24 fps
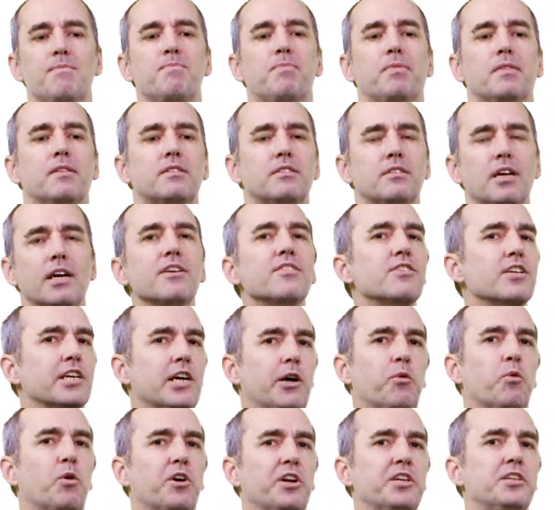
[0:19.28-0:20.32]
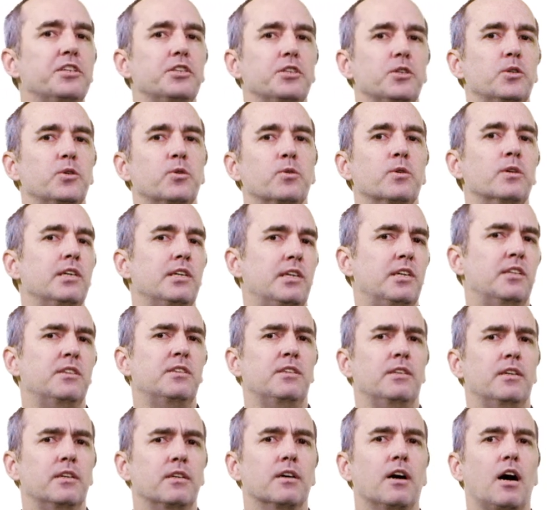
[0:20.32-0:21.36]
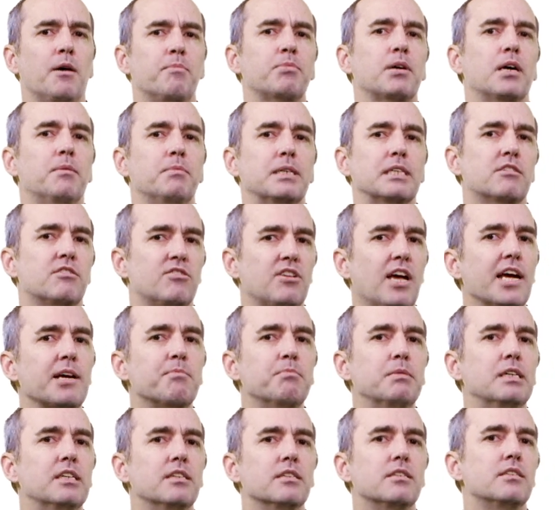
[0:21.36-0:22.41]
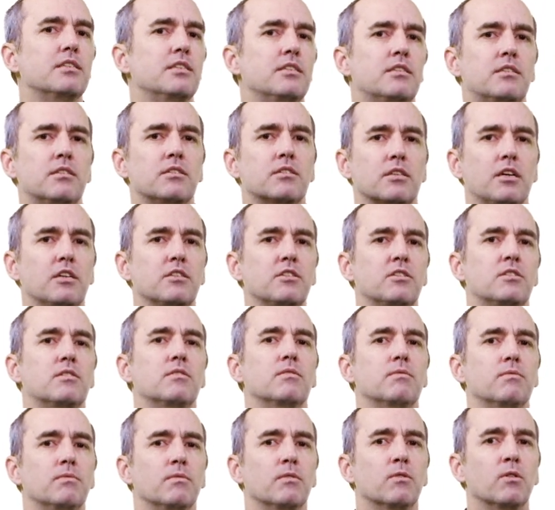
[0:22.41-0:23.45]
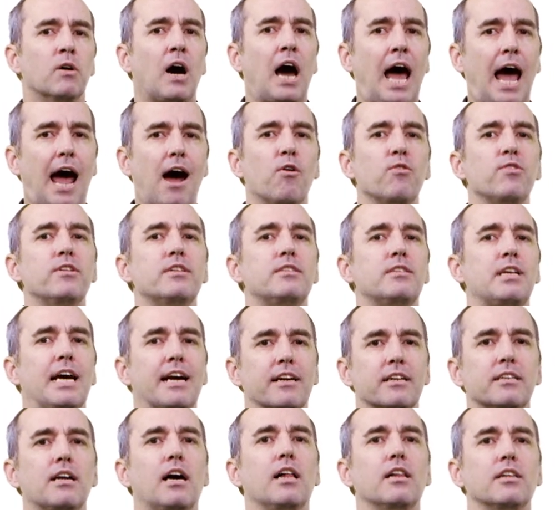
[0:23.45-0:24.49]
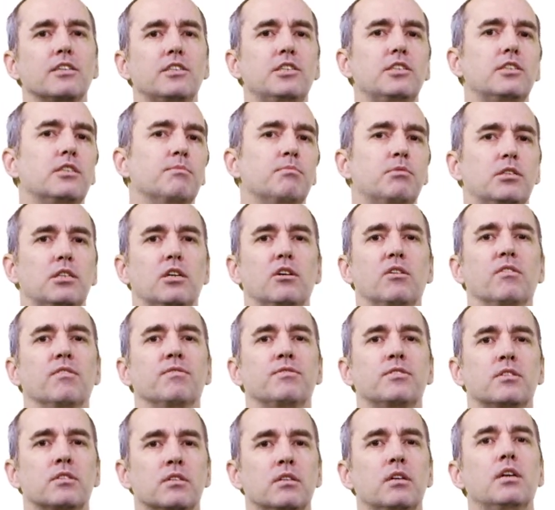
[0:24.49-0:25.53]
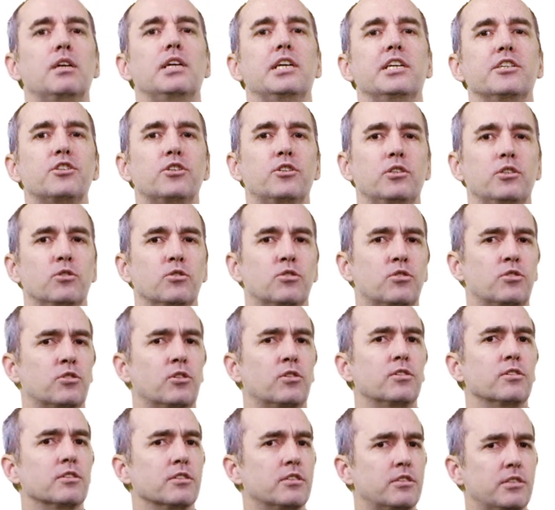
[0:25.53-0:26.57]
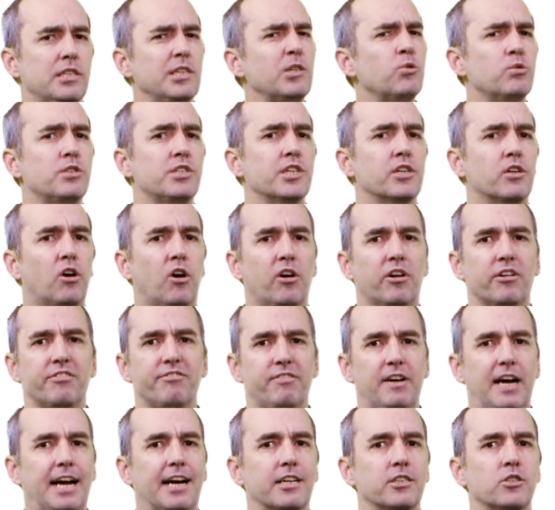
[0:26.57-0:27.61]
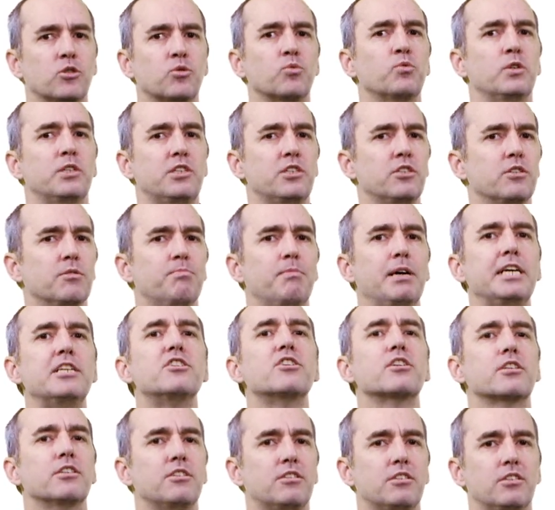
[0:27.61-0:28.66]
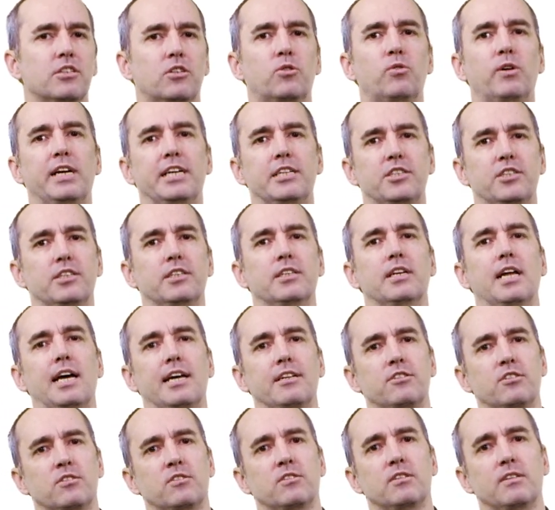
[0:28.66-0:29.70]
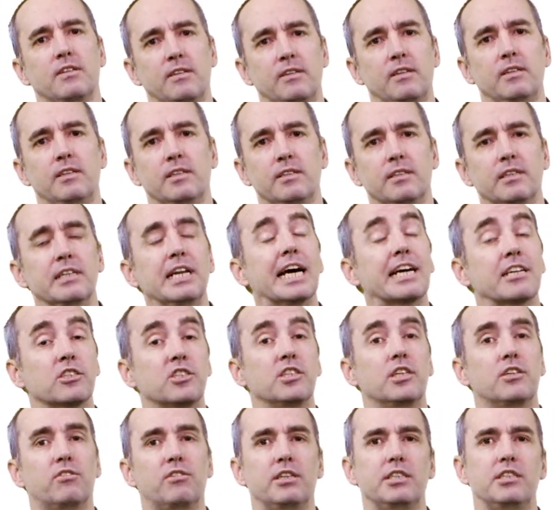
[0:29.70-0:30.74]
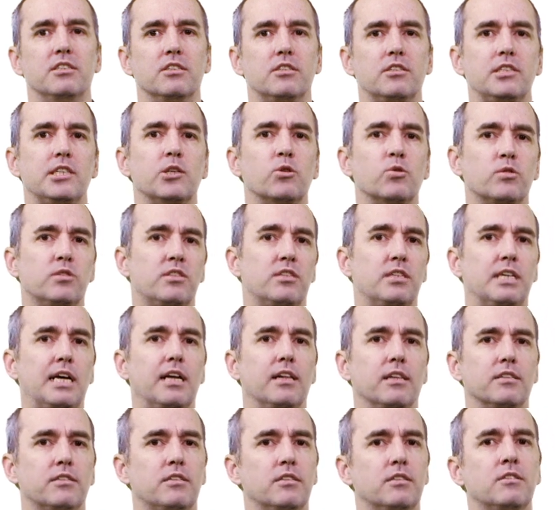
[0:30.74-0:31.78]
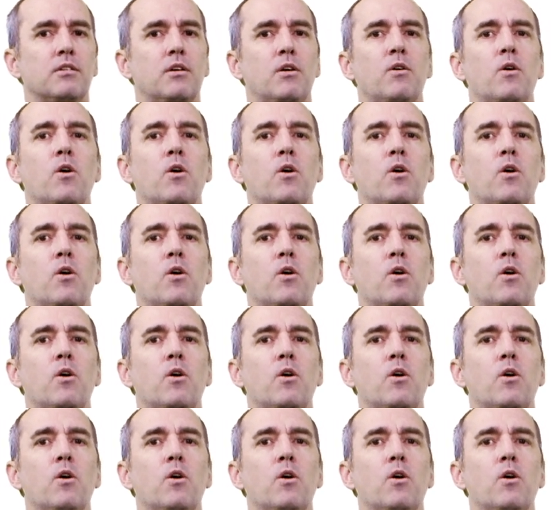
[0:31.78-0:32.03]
The second thing I want to do in the upcoming segments is discuss how the technologies themselves introduce certain sequencing artifacts, which is a major consideration in next-generation sequence analysis.